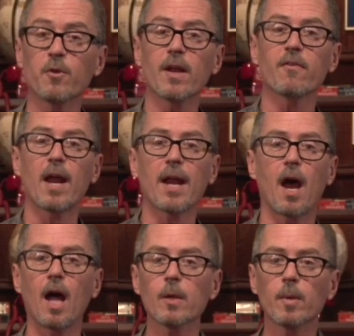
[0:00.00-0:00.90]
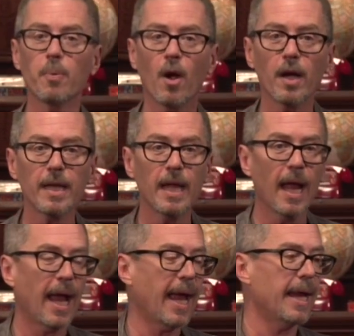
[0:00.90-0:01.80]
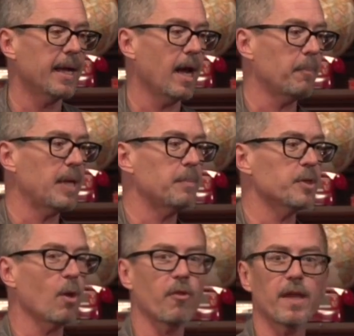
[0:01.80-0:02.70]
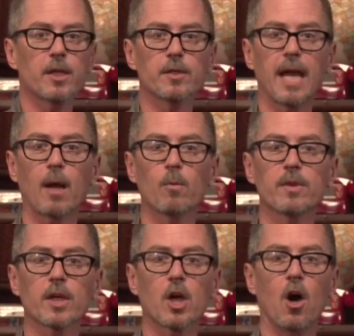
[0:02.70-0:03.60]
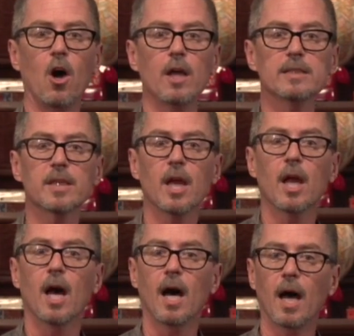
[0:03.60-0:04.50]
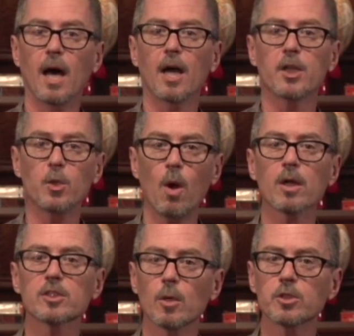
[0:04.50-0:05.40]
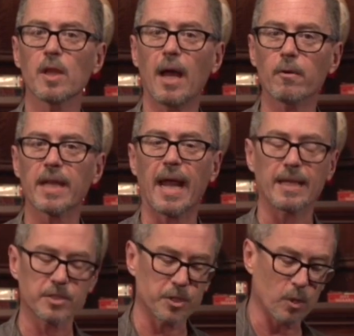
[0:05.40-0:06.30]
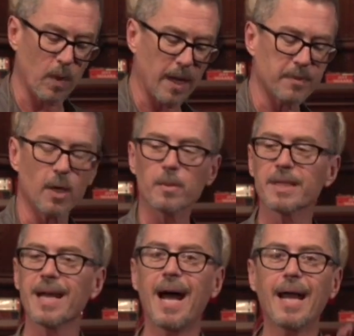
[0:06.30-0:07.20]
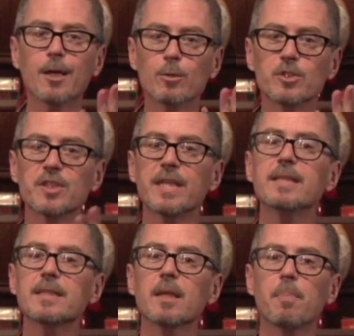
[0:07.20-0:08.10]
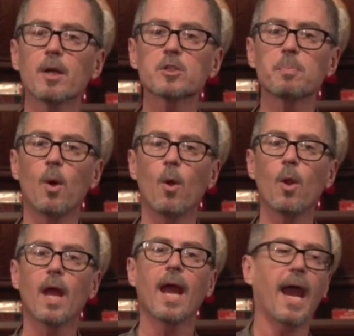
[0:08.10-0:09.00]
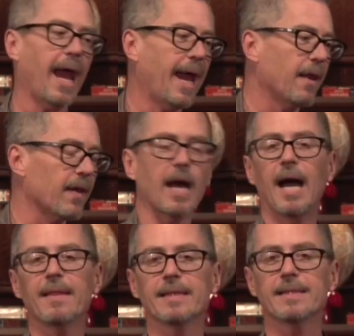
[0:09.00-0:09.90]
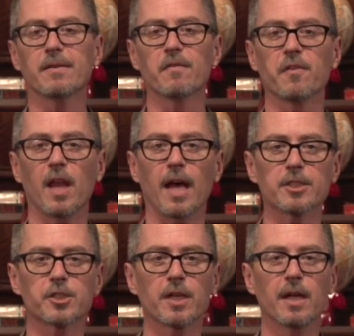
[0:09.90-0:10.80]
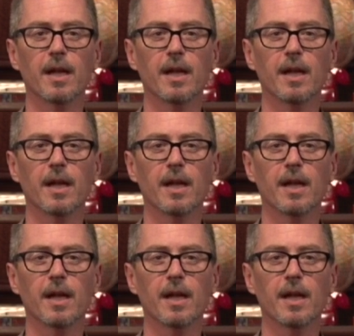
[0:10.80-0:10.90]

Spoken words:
you're ever at a Hollywood party and people don't think you're down with the cause, you are a social outcast. You're right up there with the guy who sneezed in the punch bowl and the guy that didn't flush.